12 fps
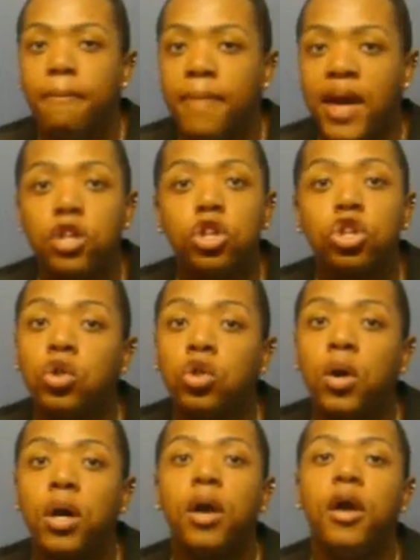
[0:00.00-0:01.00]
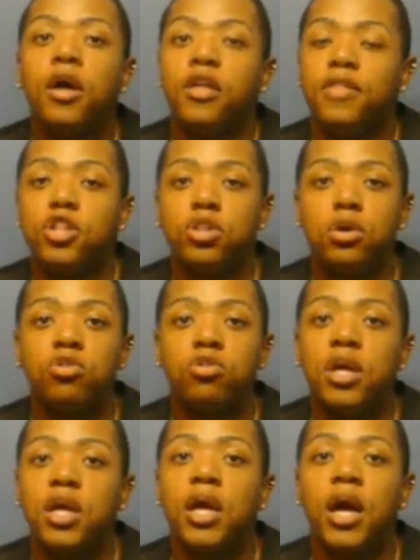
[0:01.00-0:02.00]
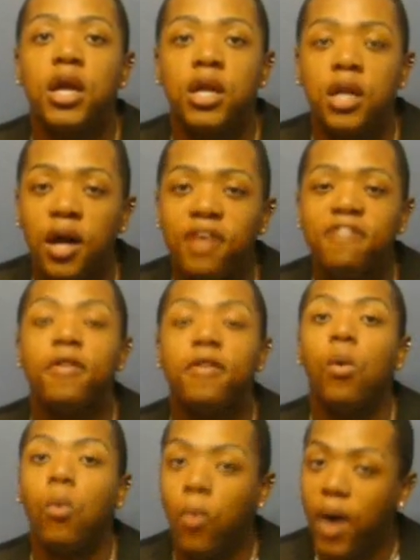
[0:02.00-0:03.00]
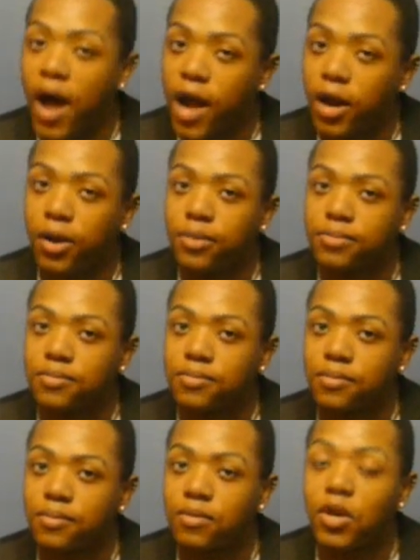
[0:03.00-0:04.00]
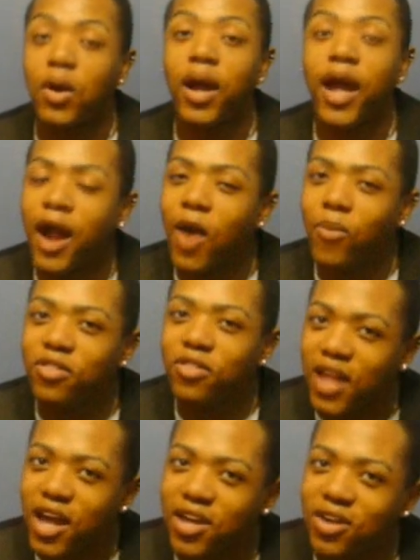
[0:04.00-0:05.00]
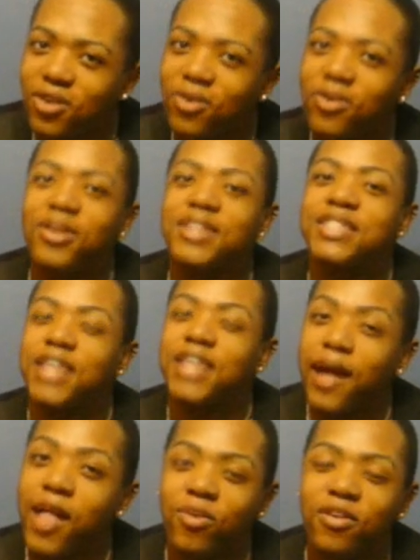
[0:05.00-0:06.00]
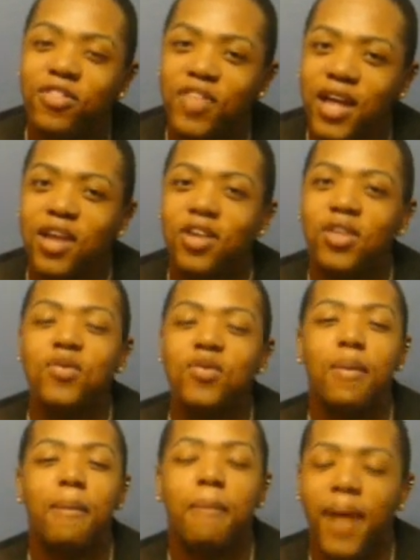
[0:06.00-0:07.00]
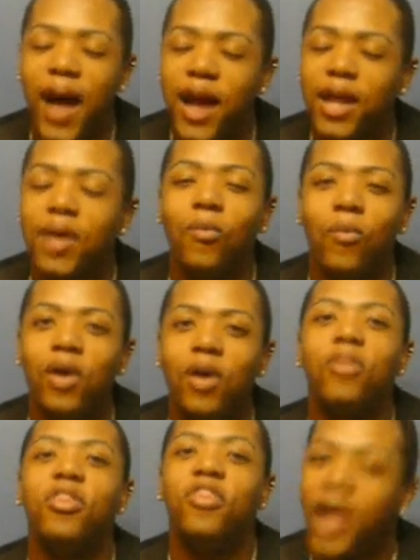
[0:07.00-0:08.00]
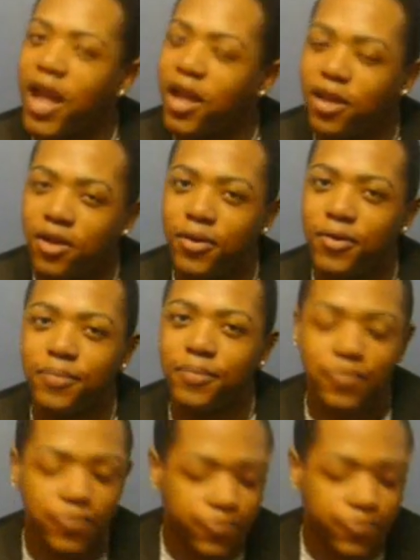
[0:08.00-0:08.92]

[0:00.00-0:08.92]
Make sure that you're drinking enough water. Your hair will thank you, your skin will thank you, your body will thank you.